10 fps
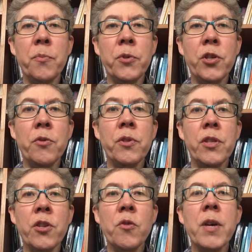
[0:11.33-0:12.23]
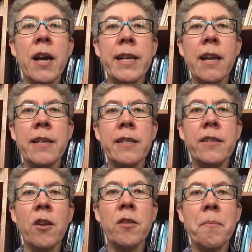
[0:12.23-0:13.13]
to produce the new
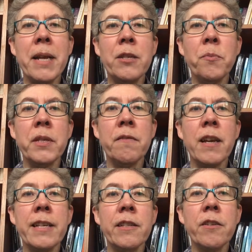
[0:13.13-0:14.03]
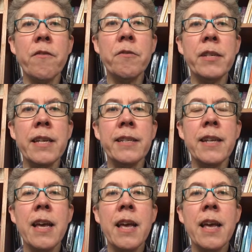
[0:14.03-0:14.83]
guidelines on the management of lichen sclerosus.